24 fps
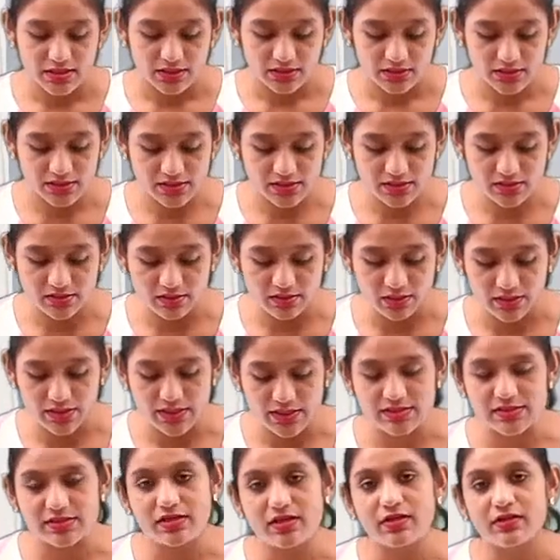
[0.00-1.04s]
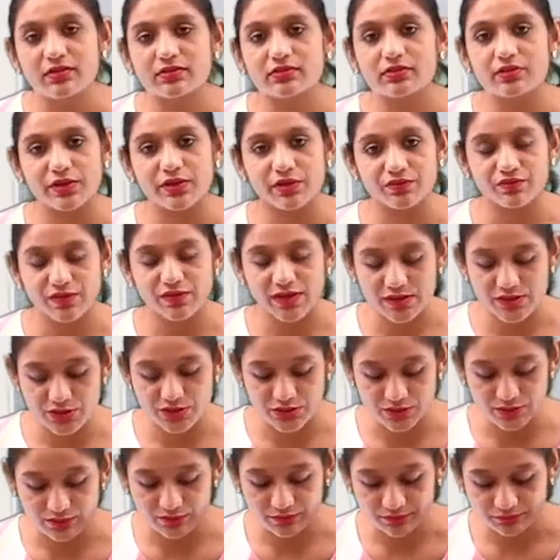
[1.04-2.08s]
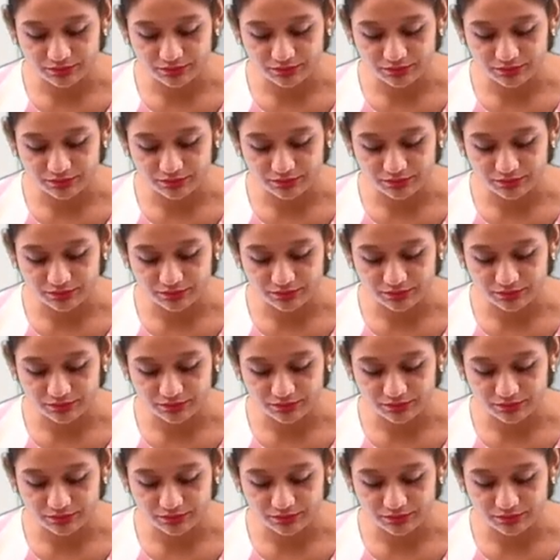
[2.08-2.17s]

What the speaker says: This is called as the refraction.